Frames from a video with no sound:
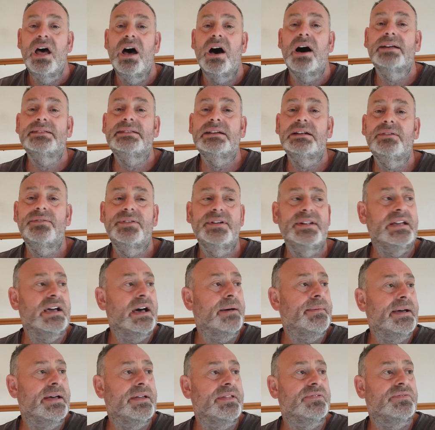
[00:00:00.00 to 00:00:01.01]
I did a video
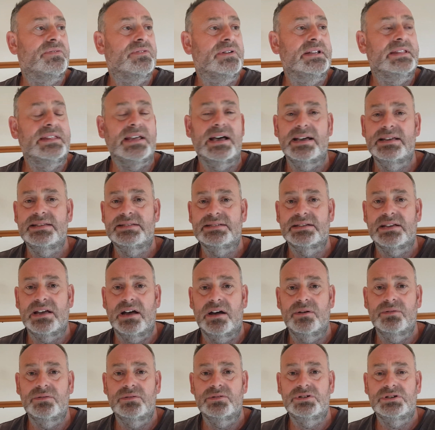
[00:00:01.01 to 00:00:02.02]
about 3 days
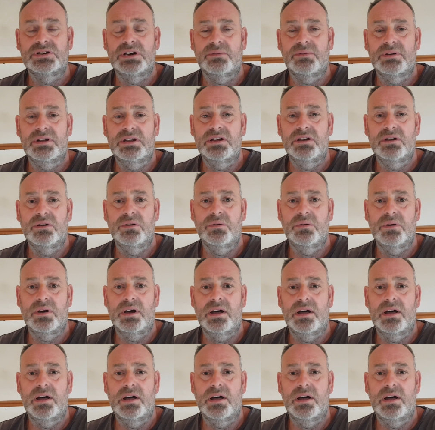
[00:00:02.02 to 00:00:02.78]
ago showing you